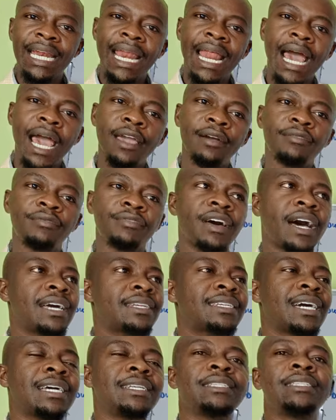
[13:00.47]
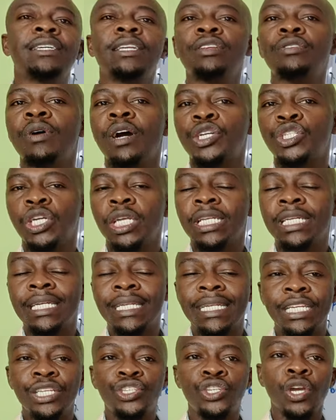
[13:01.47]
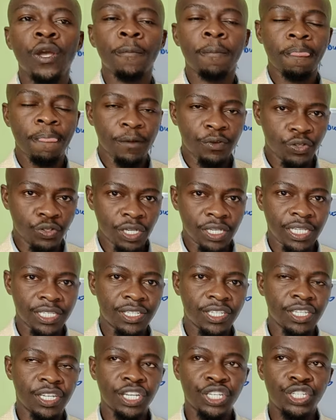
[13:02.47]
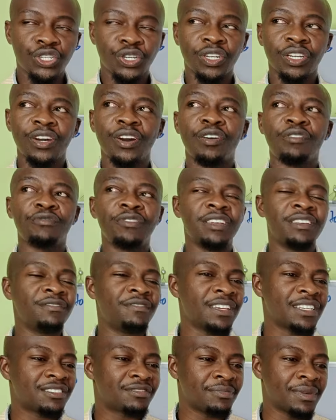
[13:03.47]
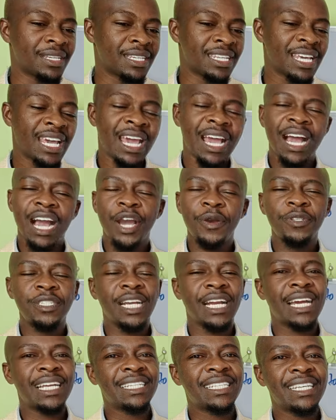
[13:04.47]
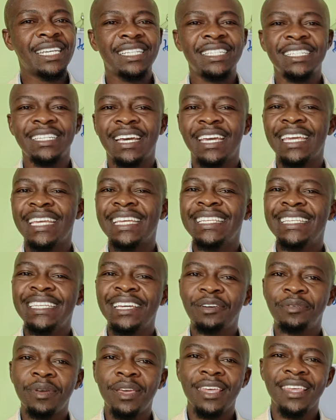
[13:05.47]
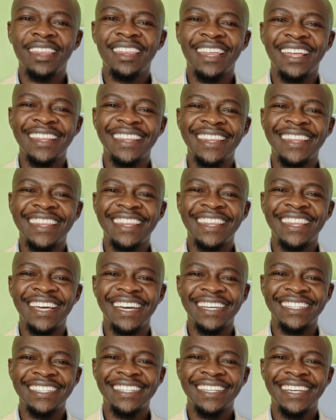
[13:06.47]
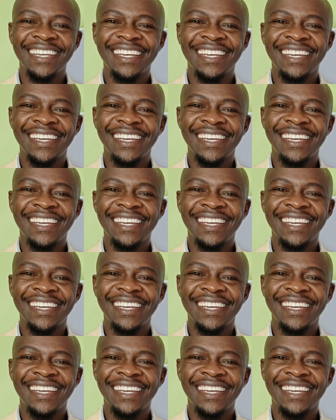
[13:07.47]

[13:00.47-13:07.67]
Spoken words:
rely on that until you actually reach to your destination of investment. I wish I can say it in an easier way than that.